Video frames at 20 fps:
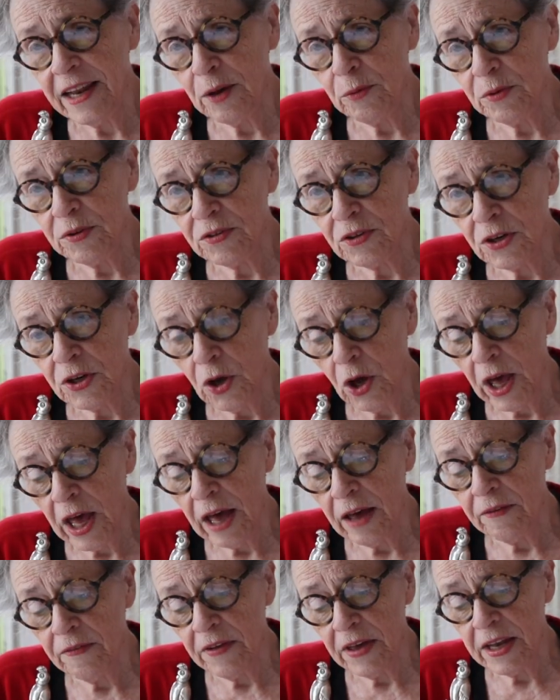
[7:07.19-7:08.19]
I was going to
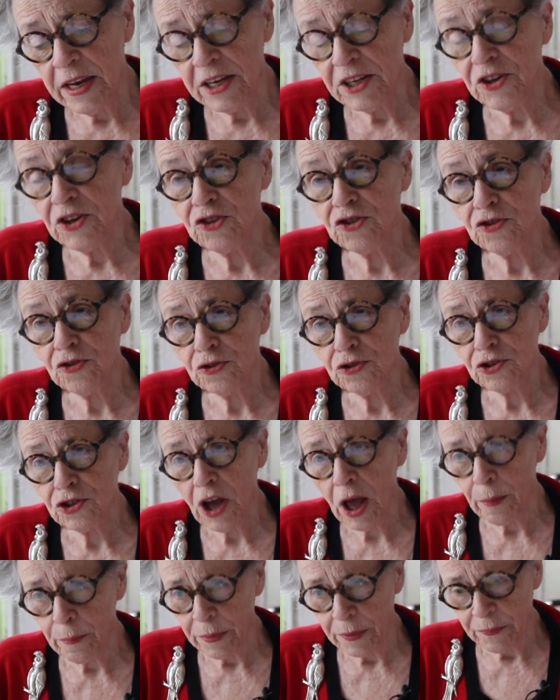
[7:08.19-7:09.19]
have an additional
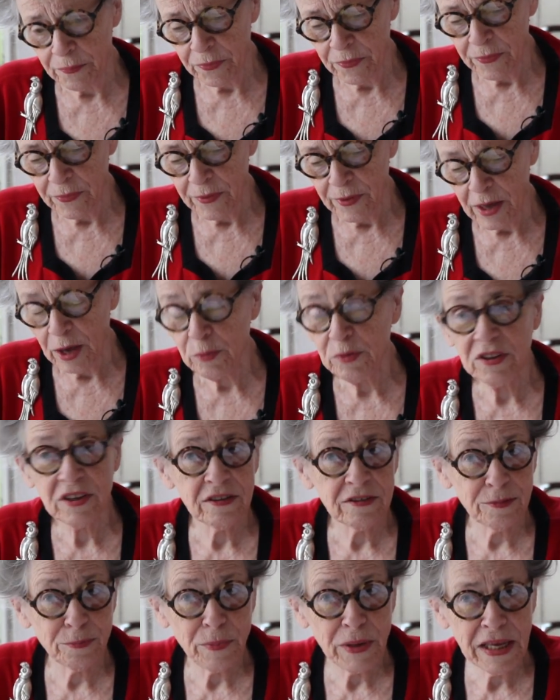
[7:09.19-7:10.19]
shop. I was
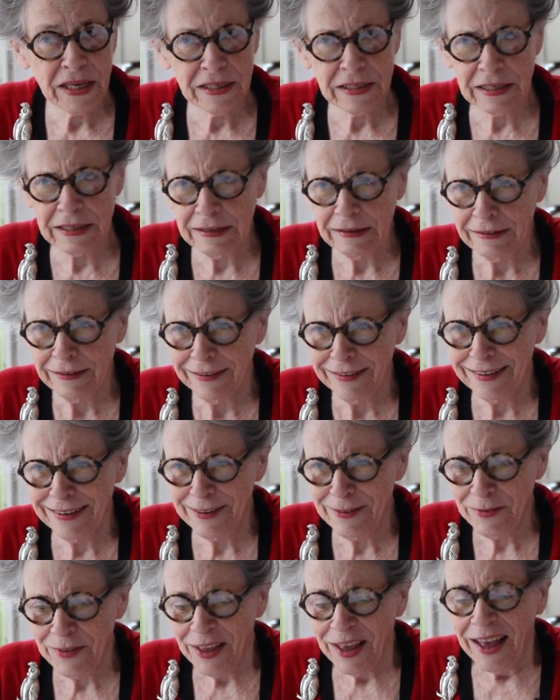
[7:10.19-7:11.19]
expanding.
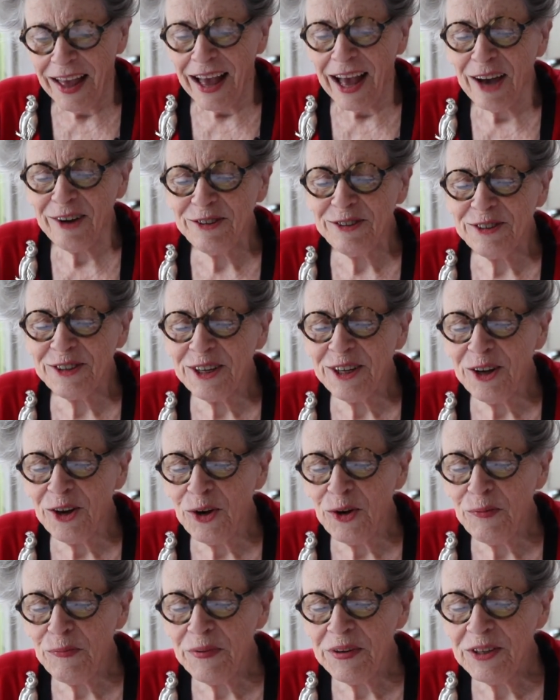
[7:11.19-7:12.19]
I was going to
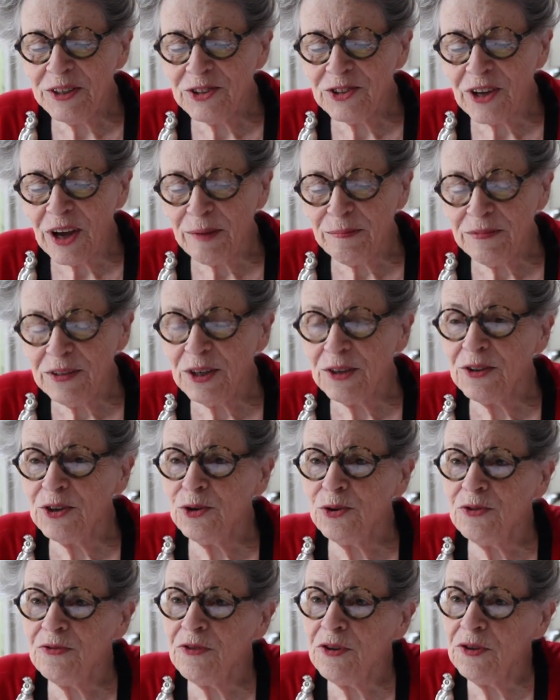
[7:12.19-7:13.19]
open a shop near the
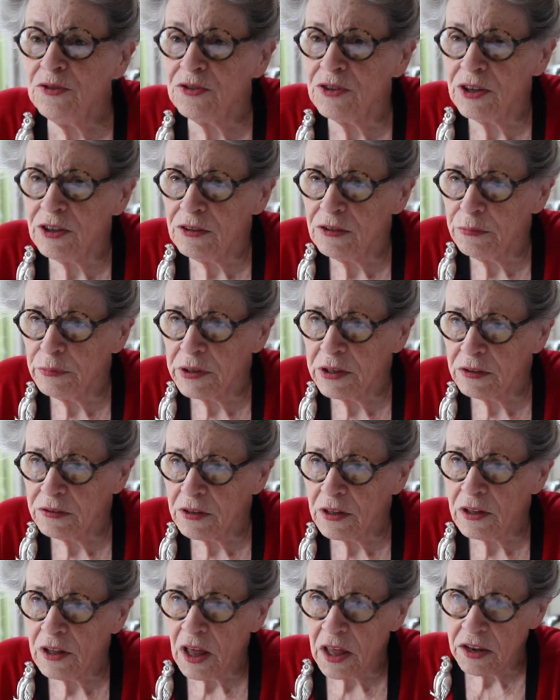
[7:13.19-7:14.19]
universities because
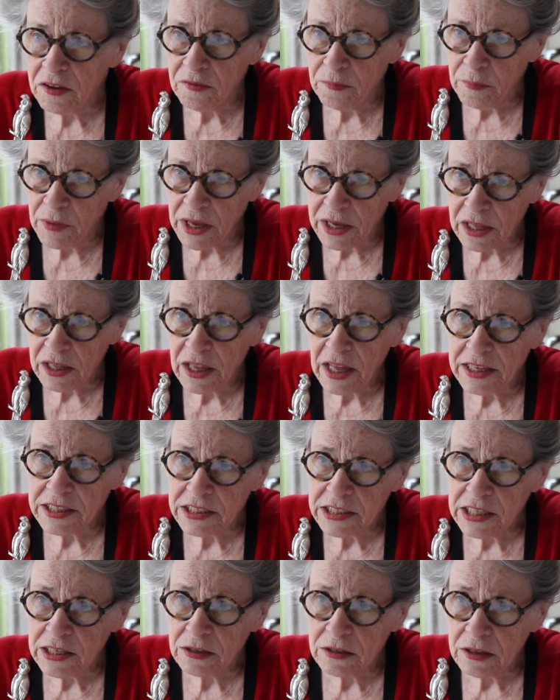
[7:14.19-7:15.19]
a lot of my
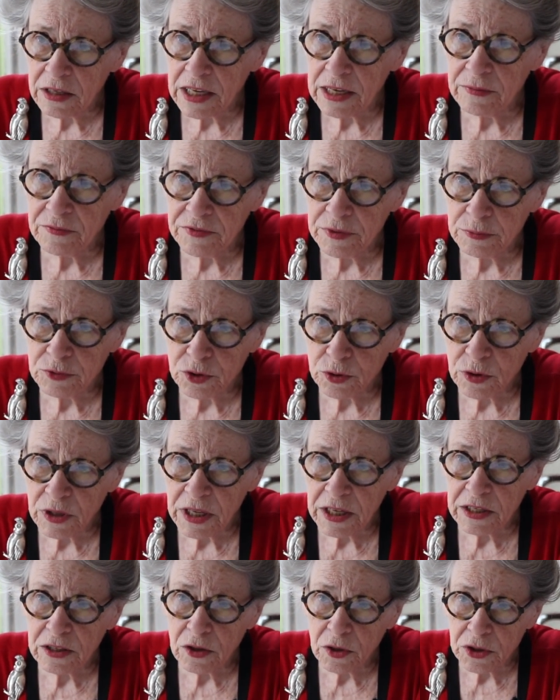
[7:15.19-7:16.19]
clientele came from
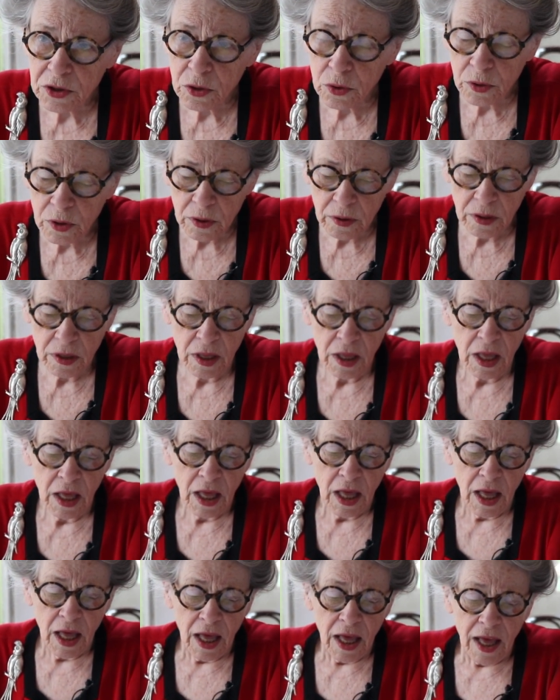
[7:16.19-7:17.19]
Tulane Loyola.
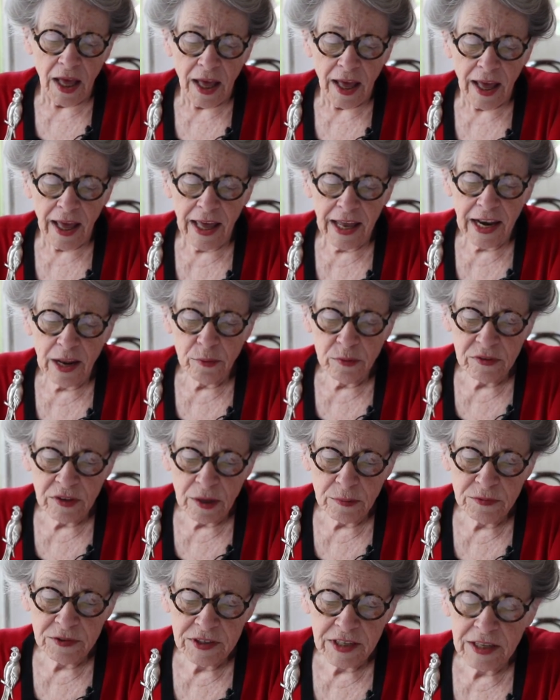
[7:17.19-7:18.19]
And I was
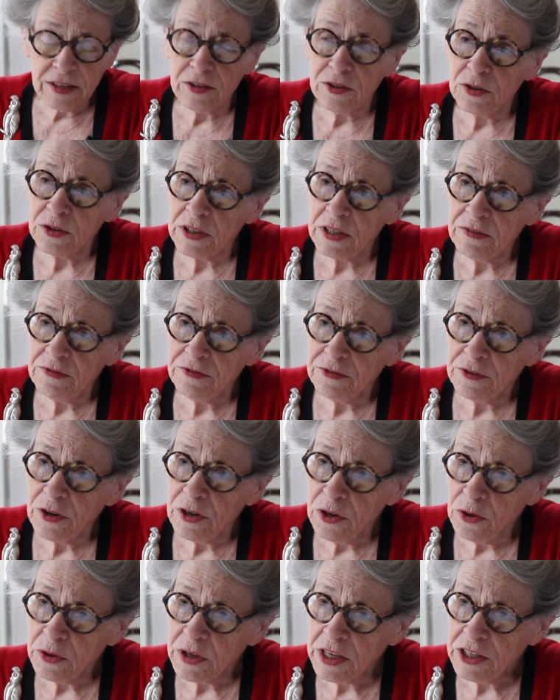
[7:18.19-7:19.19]
uptown looking for a
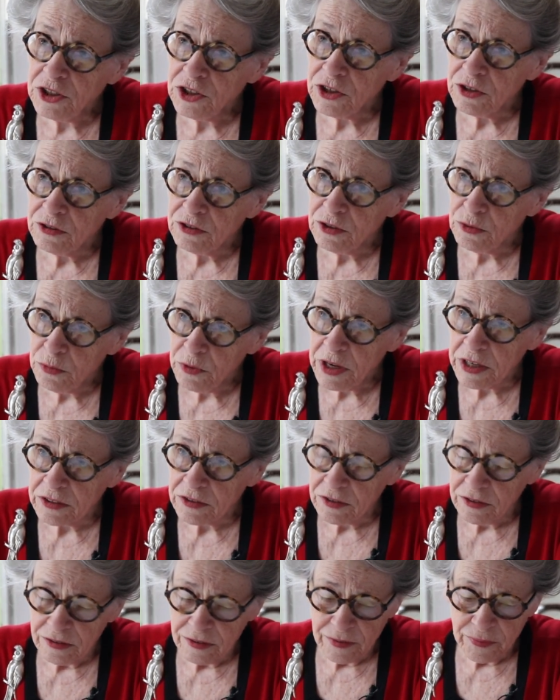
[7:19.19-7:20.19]
location to
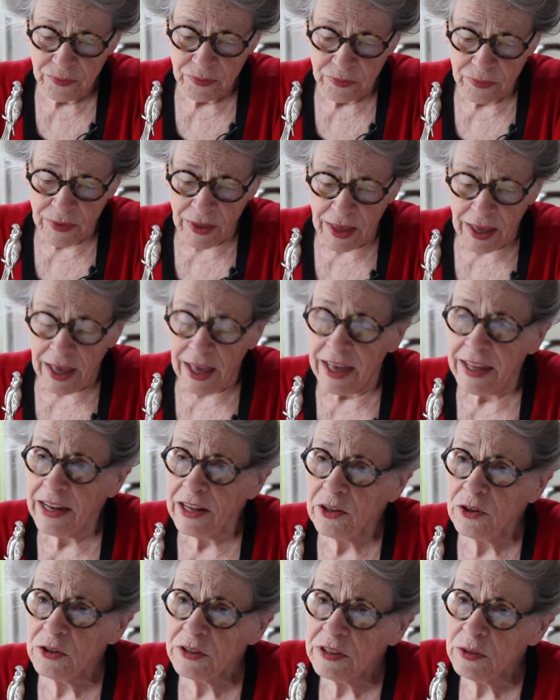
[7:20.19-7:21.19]
rent. And I
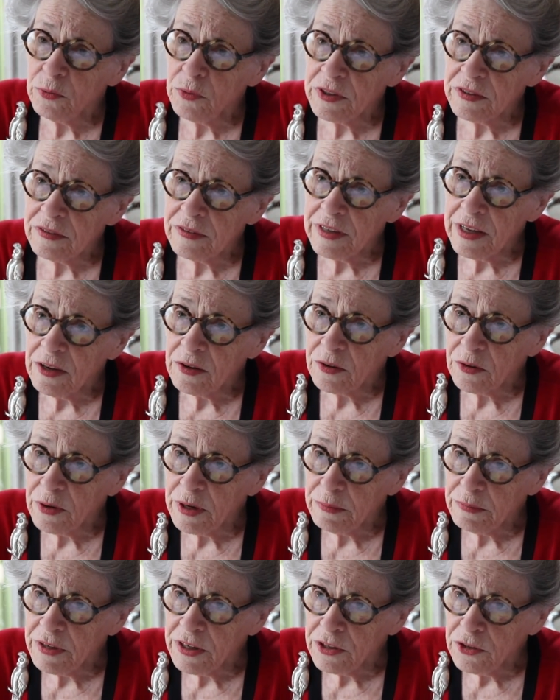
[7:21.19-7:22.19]
looked at what's now
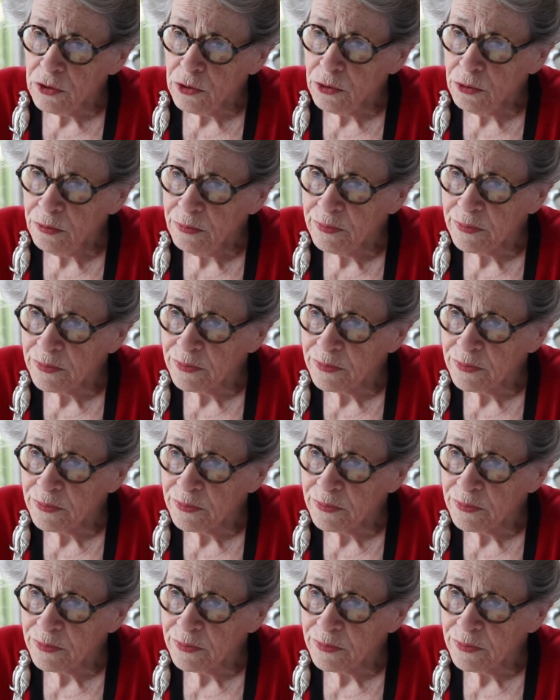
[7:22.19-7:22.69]
Crepe Nanou.